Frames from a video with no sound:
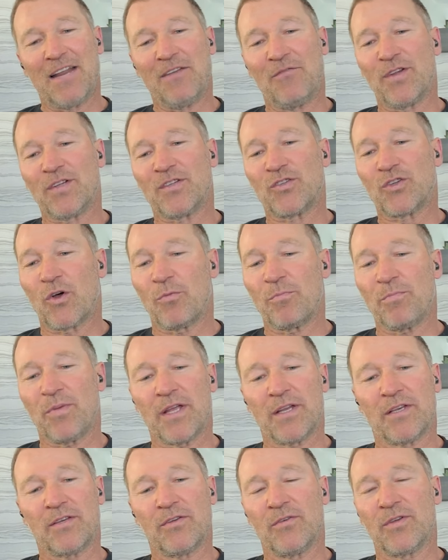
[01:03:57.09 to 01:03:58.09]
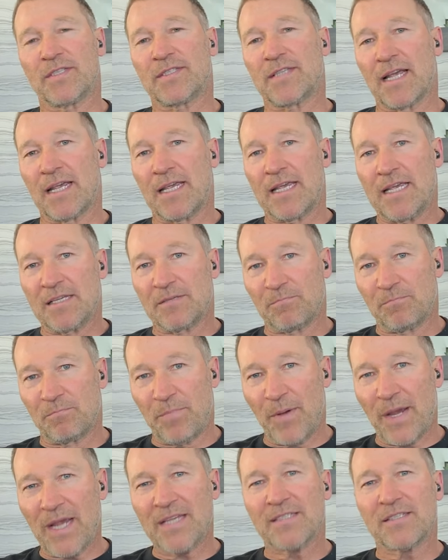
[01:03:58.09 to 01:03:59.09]
and with Jean-Pierre too, it's
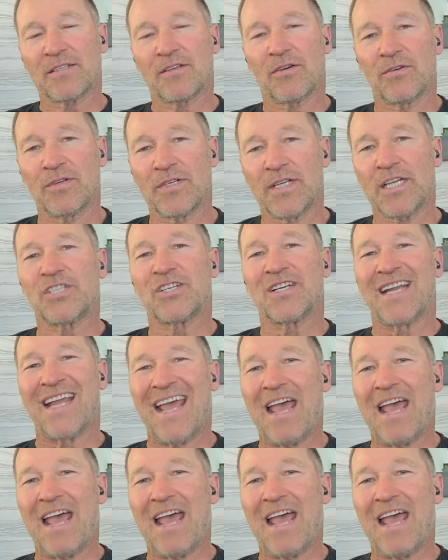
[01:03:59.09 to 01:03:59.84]
like his best